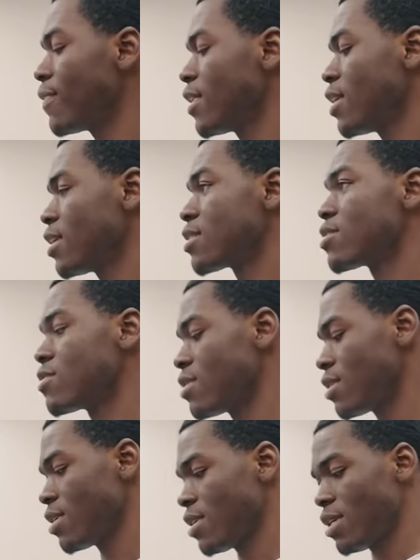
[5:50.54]
So we
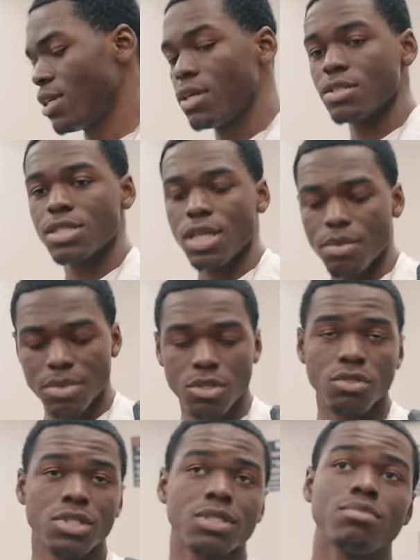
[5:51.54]
going to the crib? Time to
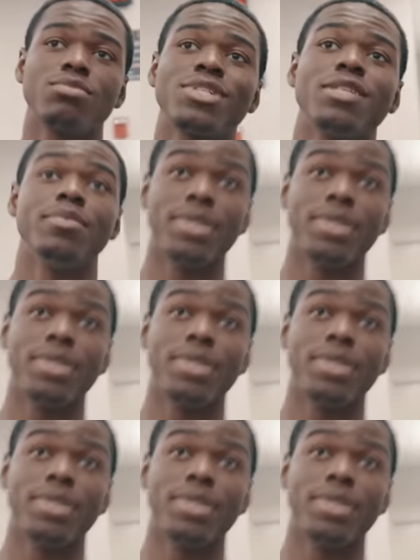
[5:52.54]
go to the crib.